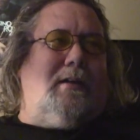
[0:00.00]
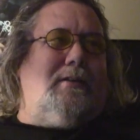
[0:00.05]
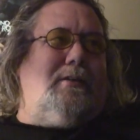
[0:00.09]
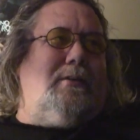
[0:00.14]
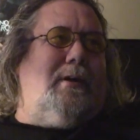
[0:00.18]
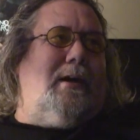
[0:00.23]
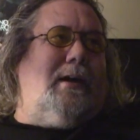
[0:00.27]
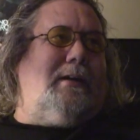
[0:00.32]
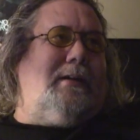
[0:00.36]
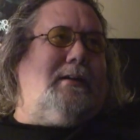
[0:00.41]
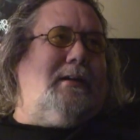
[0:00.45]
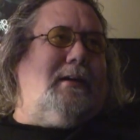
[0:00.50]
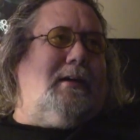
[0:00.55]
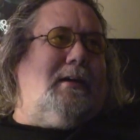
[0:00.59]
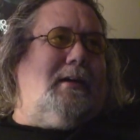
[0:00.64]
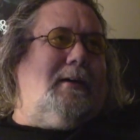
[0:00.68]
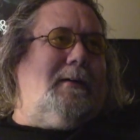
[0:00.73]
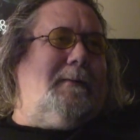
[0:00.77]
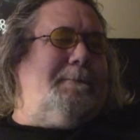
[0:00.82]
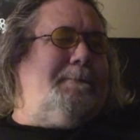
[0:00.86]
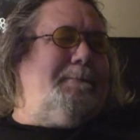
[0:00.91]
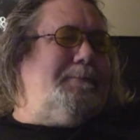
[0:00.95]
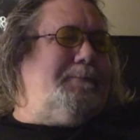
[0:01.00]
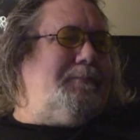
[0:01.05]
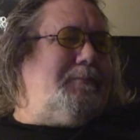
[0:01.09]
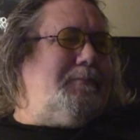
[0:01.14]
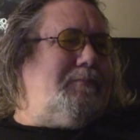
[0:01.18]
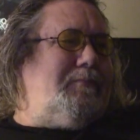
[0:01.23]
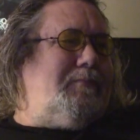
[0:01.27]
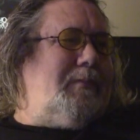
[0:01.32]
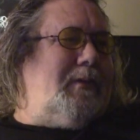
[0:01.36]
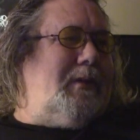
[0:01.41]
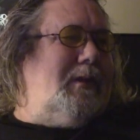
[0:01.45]
and you had... Uh,
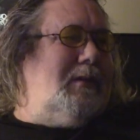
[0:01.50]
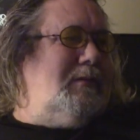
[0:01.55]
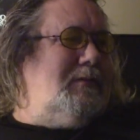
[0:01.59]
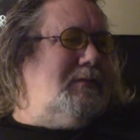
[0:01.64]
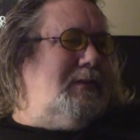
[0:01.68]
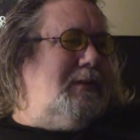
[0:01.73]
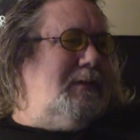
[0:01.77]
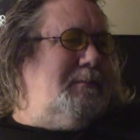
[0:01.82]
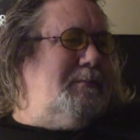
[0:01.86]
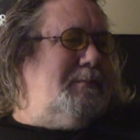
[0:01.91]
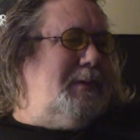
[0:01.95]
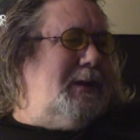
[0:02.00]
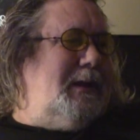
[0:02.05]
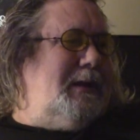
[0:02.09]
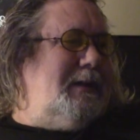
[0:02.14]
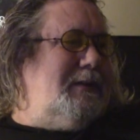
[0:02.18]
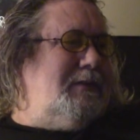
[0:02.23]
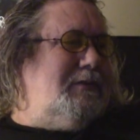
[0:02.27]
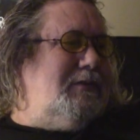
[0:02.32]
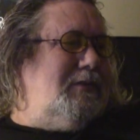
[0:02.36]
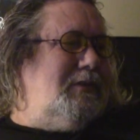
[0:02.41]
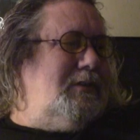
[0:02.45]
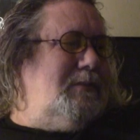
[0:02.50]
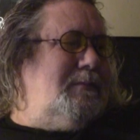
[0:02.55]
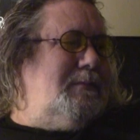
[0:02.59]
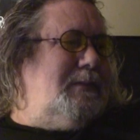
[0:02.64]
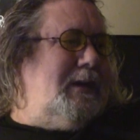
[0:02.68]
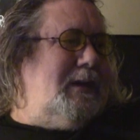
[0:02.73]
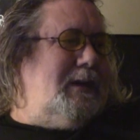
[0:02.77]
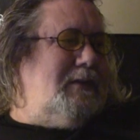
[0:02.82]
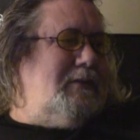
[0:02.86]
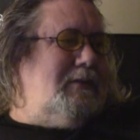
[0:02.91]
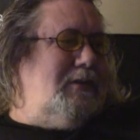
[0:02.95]
who's them bloody group?
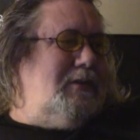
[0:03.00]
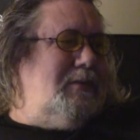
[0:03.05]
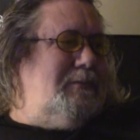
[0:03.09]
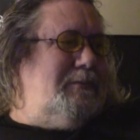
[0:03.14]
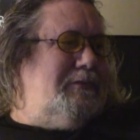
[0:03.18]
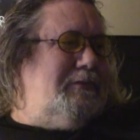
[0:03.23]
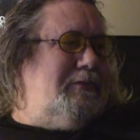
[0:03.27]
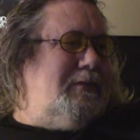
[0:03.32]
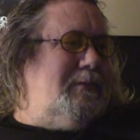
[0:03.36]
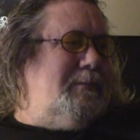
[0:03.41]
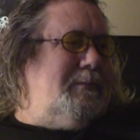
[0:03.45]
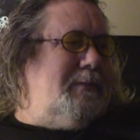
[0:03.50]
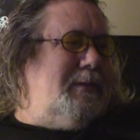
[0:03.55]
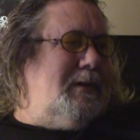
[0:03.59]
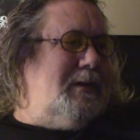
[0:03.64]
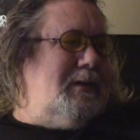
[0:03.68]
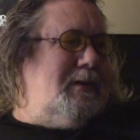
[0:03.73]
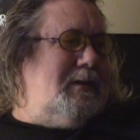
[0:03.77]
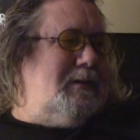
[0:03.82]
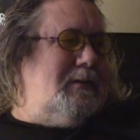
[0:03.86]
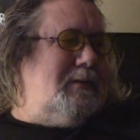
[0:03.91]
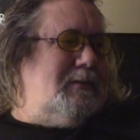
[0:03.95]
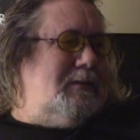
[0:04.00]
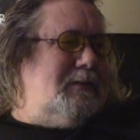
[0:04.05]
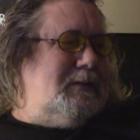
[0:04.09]
That group from... Uh,